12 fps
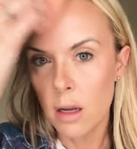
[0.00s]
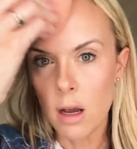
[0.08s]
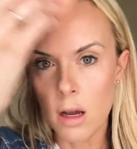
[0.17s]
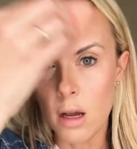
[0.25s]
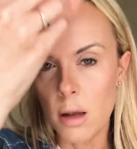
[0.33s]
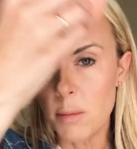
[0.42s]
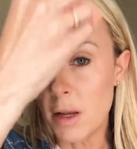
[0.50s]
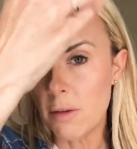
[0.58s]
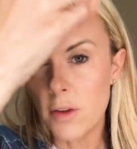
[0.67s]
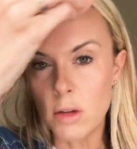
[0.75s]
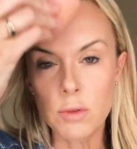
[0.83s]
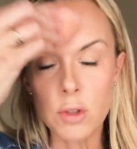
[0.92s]
If
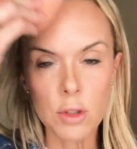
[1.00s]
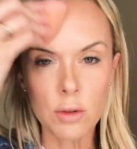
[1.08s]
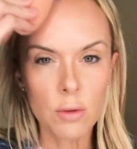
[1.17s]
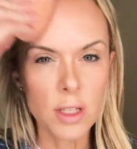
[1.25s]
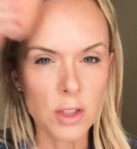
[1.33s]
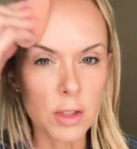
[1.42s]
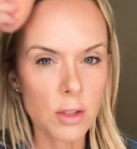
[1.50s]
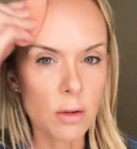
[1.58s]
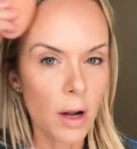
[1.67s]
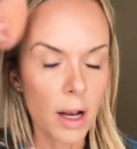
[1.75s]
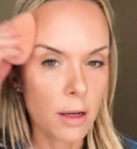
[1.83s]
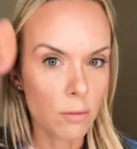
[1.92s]
you do, then just go
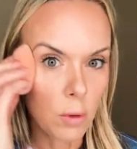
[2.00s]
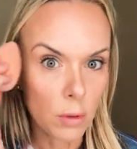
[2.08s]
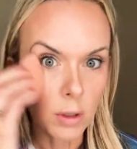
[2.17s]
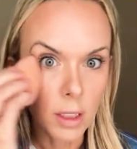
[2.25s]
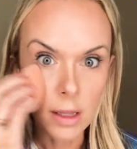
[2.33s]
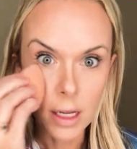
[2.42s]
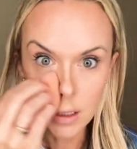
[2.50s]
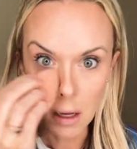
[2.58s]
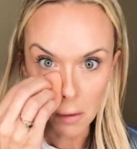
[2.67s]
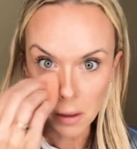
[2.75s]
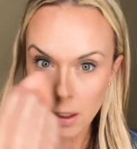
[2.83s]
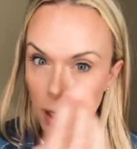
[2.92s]
ahead and roll it in that
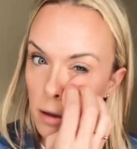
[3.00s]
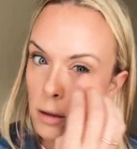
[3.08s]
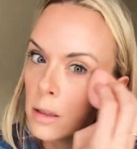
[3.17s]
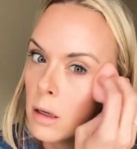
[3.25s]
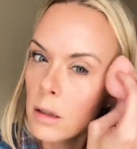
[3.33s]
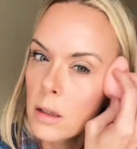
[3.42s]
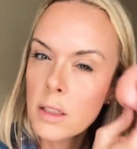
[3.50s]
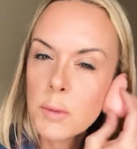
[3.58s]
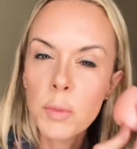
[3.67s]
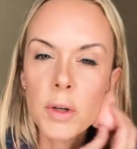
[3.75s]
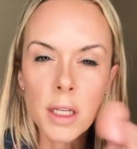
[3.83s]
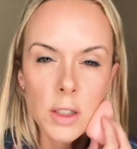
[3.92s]
towel again until it's
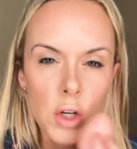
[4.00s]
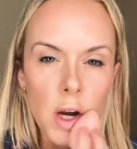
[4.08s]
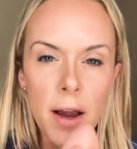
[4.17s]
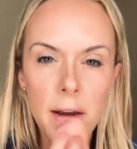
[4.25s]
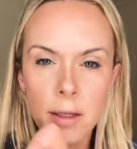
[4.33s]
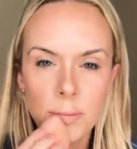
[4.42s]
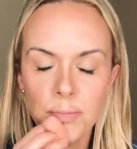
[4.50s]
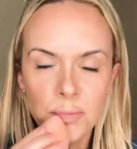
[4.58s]
pretty dry.